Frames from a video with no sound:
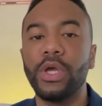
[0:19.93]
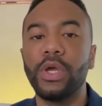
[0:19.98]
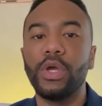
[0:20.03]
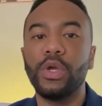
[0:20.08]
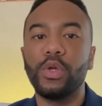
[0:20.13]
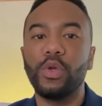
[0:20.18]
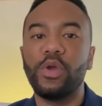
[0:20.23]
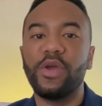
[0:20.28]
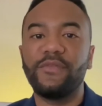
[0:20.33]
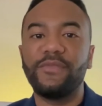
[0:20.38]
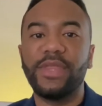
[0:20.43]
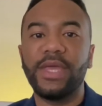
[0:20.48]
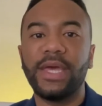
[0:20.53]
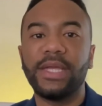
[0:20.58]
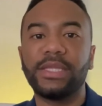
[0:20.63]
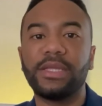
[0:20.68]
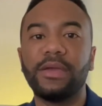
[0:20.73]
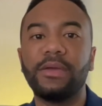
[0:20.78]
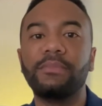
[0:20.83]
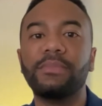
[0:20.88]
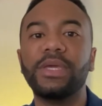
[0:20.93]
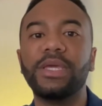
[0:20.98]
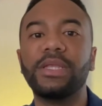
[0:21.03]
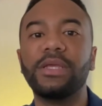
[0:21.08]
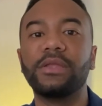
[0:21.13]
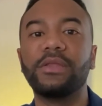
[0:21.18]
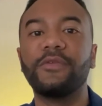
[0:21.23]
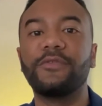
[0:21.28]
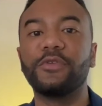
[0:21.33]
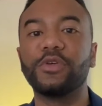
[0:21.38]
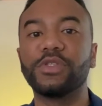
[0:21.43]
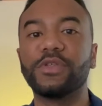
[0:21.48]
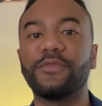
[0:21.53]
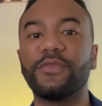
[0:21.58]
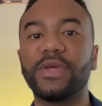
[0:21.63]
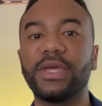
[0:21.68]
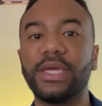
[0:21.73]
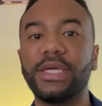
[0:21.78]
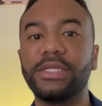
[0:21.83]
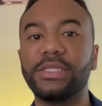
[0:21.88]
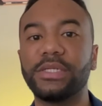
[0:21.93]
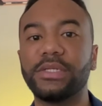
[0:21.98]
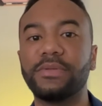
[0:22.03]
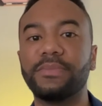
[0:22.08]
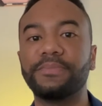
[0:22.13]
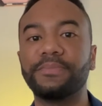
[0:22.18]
You have that immediate diversification.